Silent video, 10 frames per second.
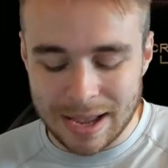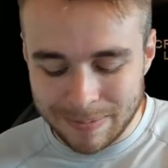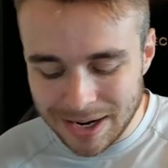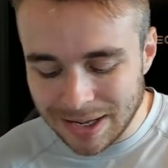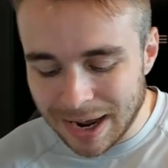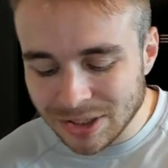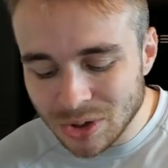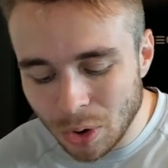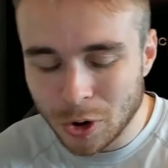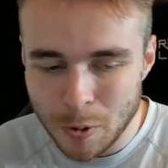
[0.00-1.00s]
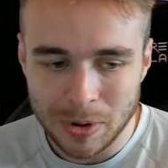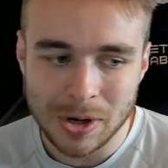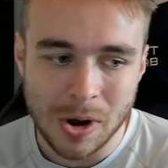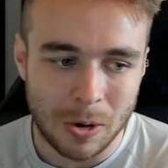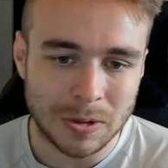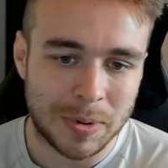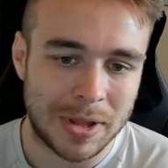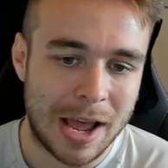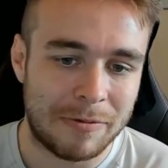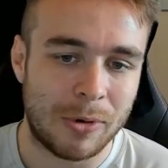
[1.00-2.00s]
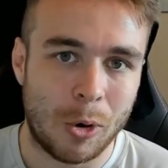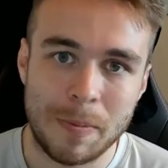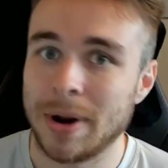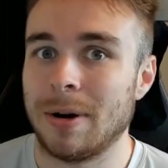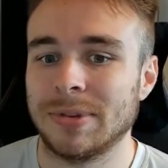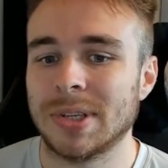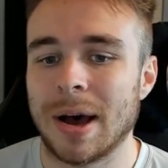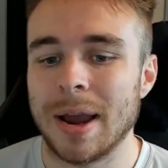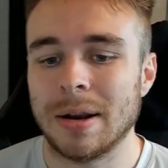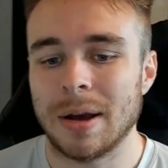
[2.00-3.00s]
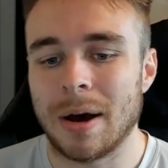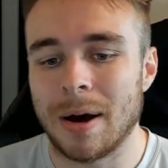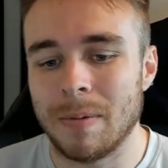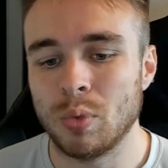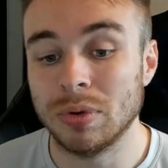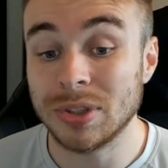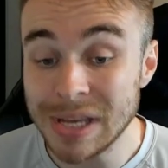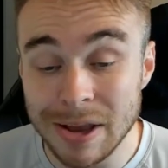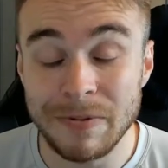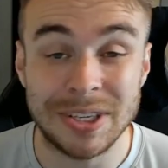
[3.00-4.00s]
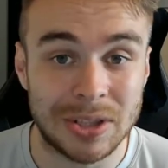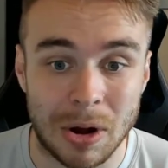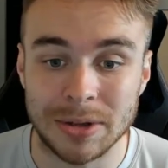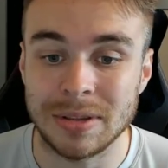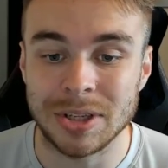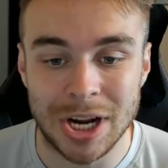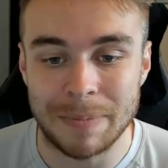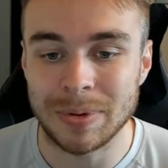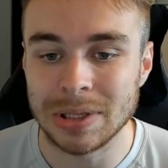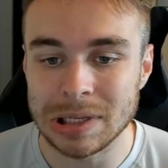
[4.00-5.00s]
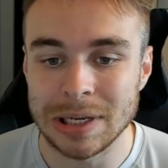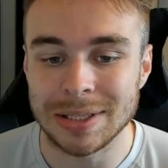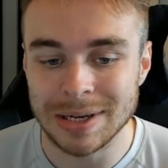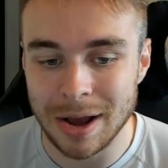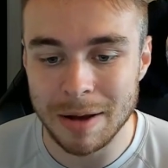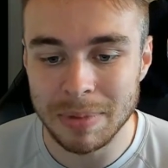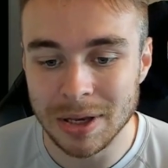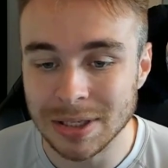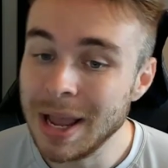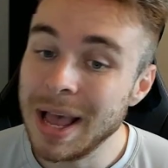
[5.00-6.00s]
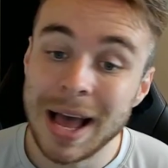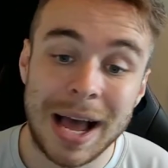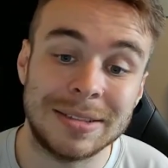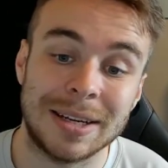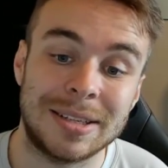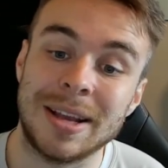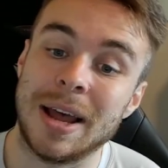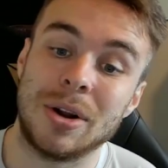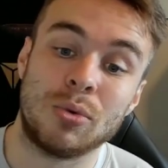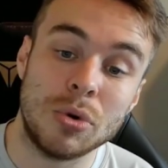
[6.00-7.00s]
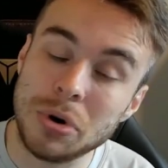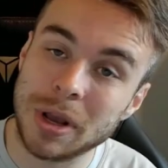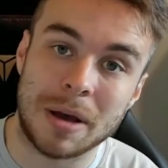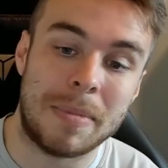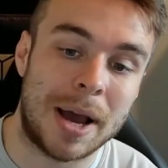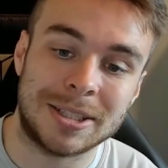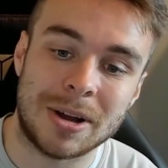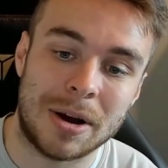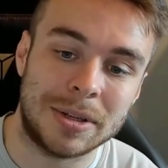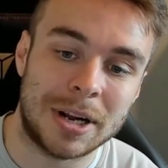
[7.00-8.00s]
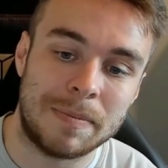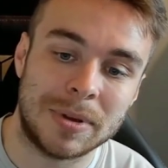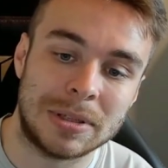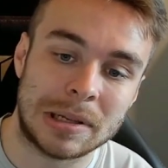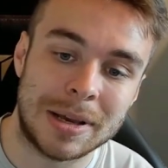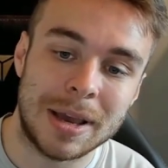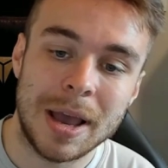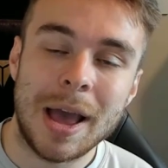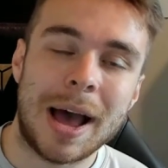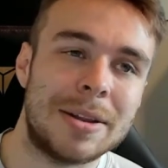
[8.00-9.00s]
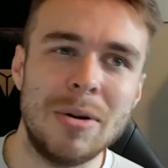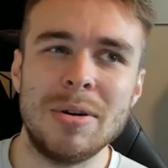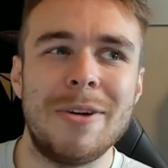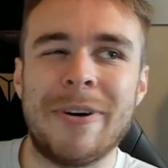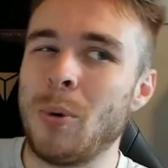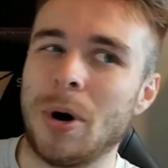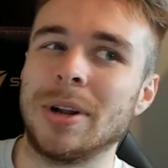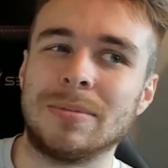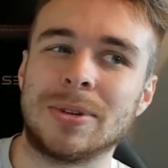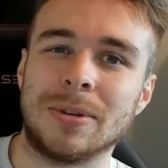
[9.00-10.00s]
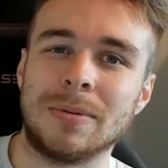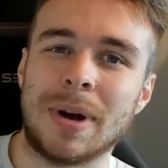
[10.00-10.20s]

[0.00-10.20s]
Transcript: I mean, he has scored a couple of goals, but they have all been offside. We'll see if he starts in the Champions League tonight, because, as I said, Rudiger might start in the Champions League. I don't know if I want him to.